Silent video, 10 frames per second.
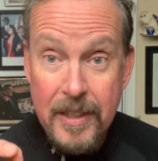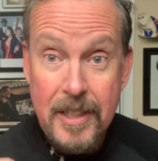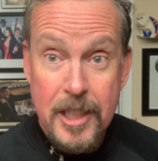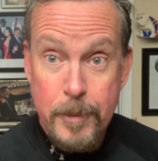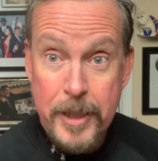
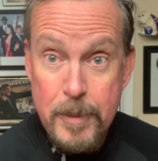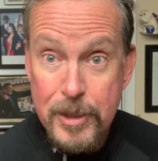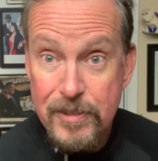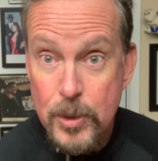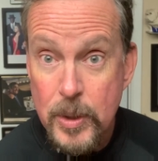coming up in a
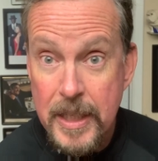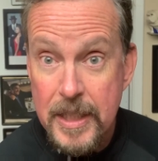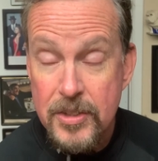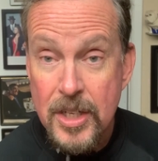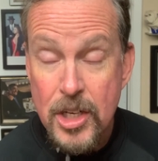few
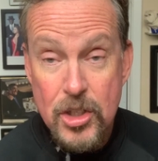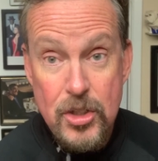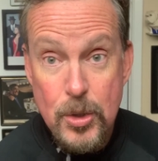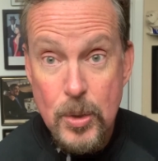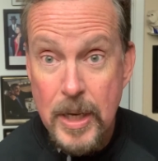days.
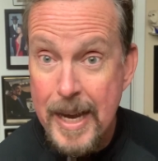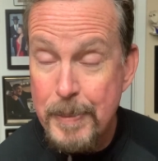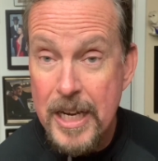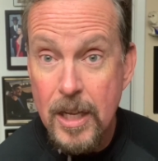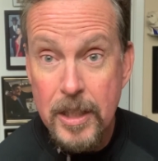So happy
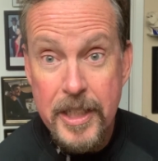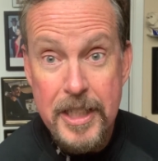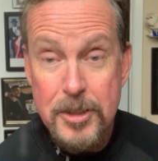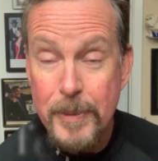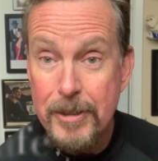holidays,
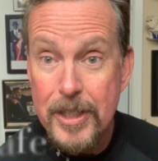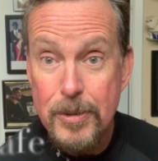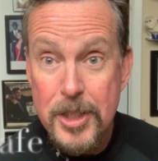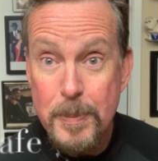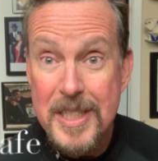Merry
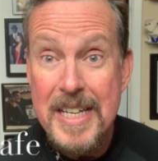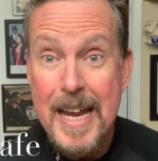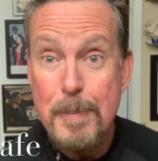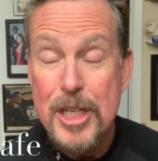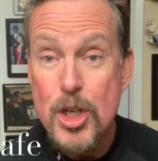Christmas,
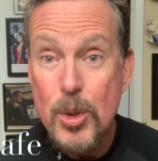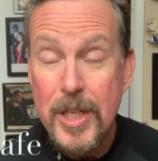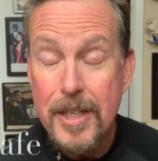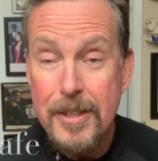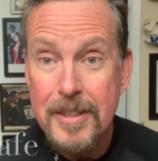Happy New
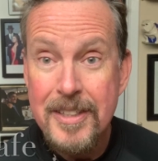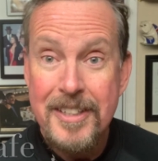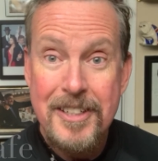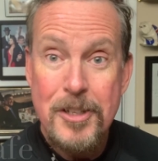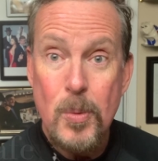Year.
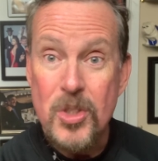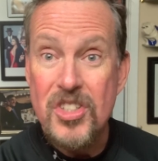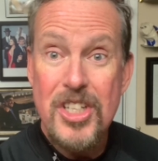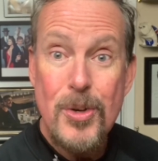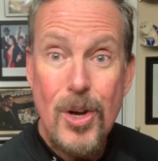We'll see
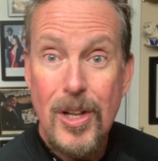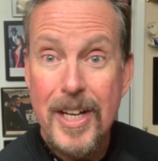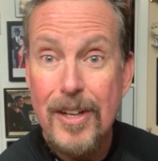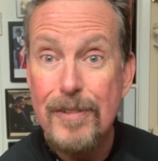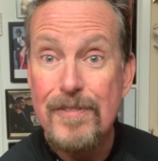you all
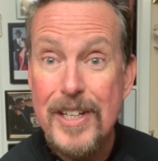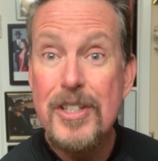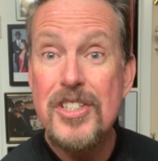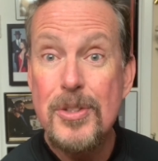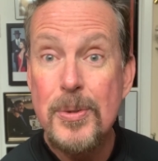very
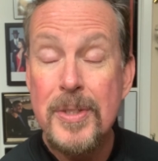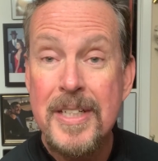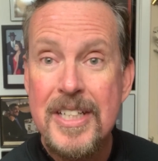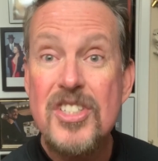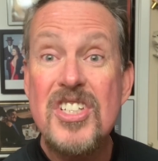soon.
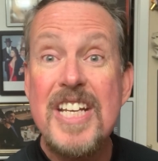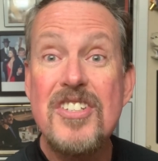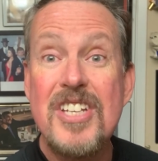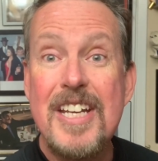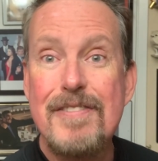Stay
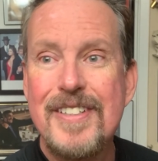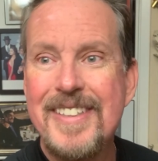safe.